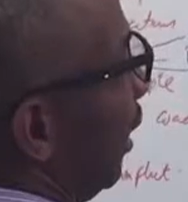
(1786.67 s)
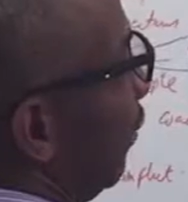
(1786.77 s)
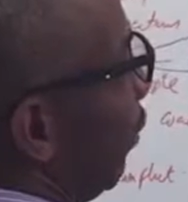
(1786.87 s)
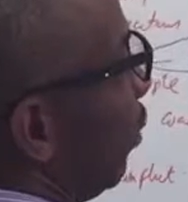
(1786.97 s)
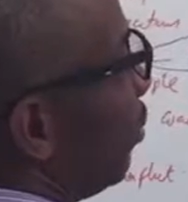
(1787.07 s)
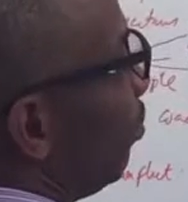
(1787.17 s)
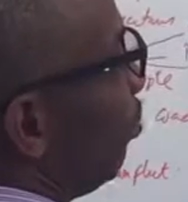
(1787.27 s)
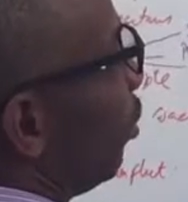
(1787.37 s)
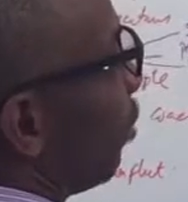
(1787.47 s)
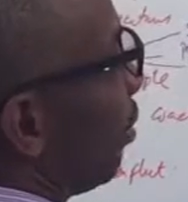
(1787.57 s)
it involves
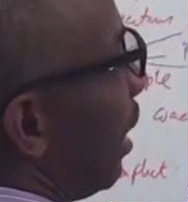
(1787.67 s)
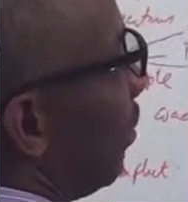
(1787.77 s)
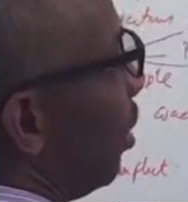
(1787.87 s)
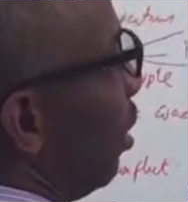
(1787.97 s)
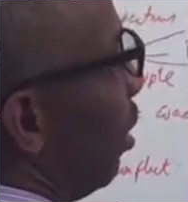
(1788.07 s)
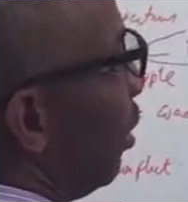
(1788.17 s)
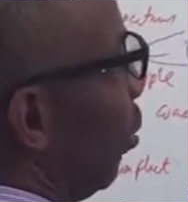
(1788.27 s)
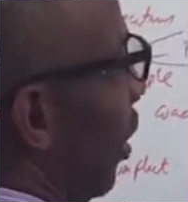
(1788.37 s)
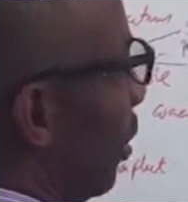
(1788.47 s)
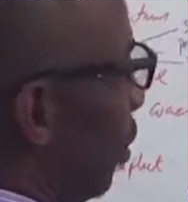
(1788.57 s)
both of them.
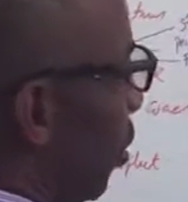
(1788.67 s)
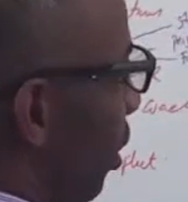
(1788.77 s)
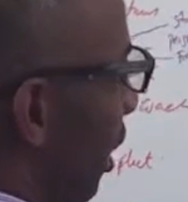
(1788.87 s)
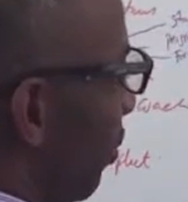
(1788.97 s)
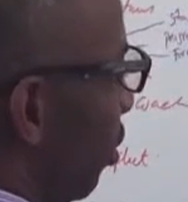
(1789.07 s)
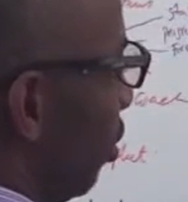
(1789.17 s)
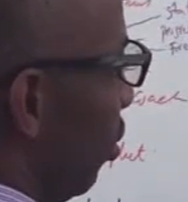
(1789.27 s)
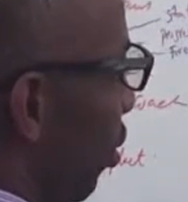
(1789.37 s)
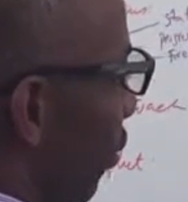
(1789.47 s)
Otherwise, you're going to have to do